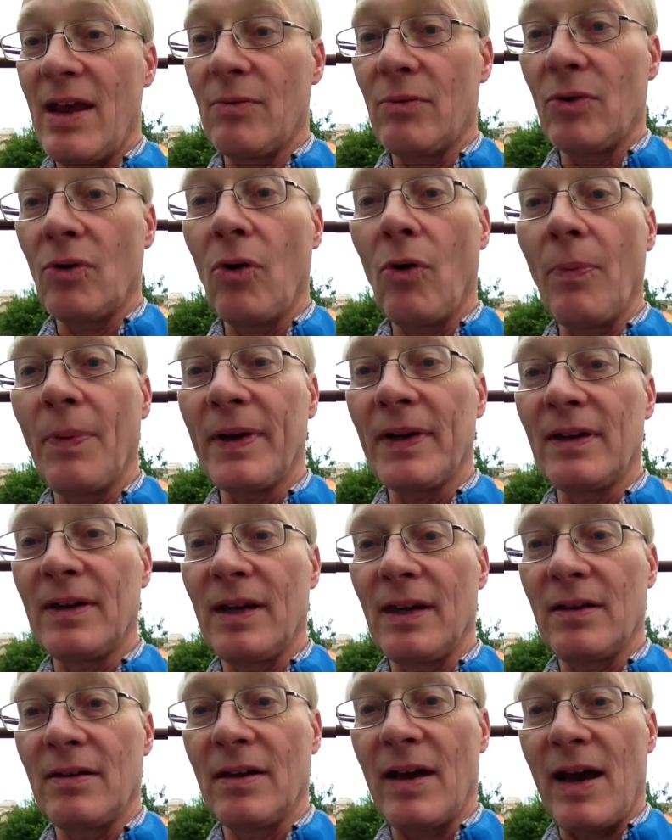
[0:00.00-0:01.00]
and we're hoping to
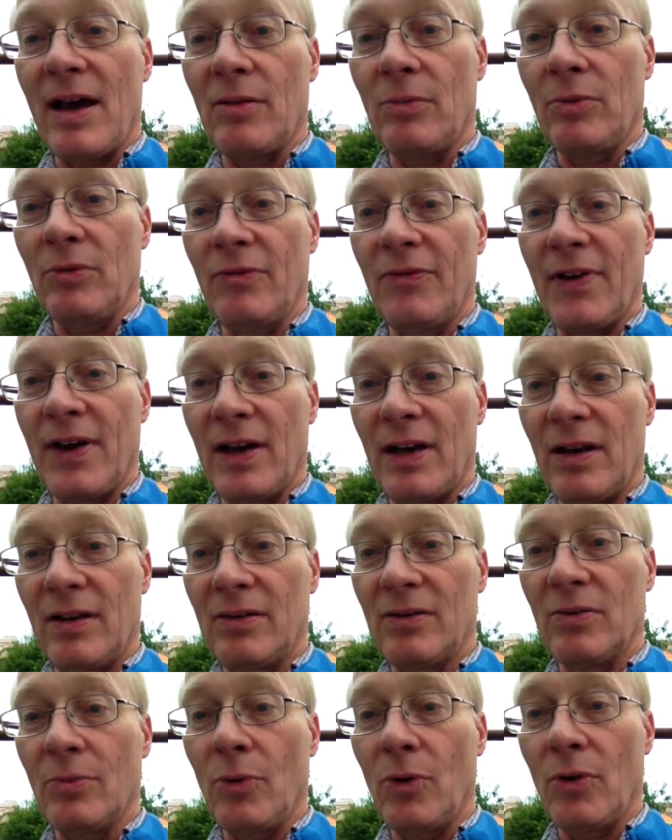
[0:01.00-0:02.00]
get to
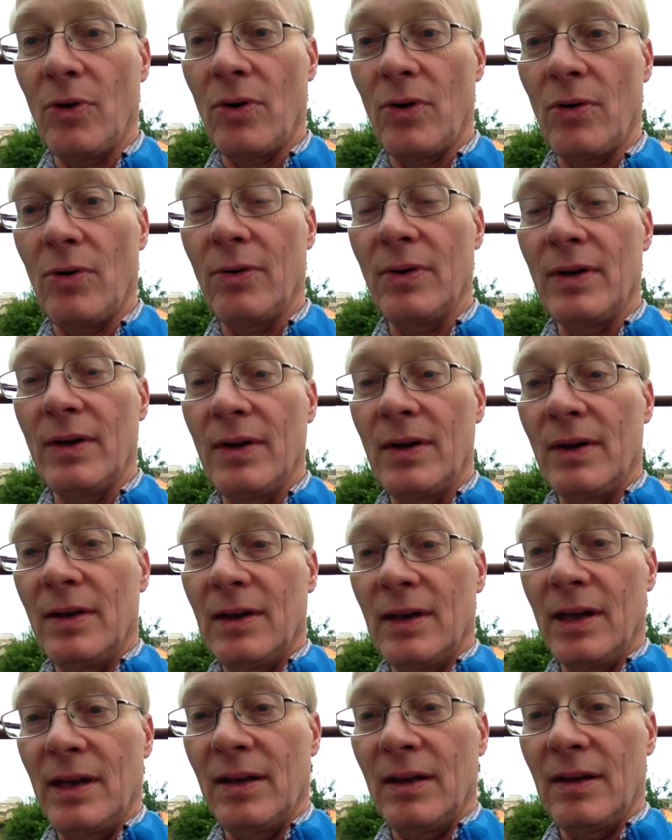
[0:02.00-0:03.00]
Albufeira tomorrow,
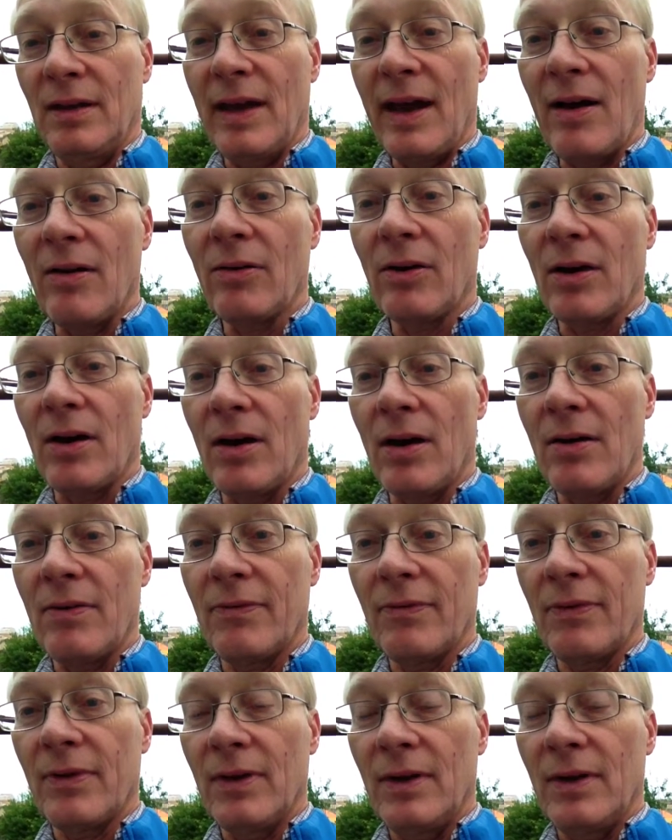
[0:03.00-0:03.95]
in the Algarve,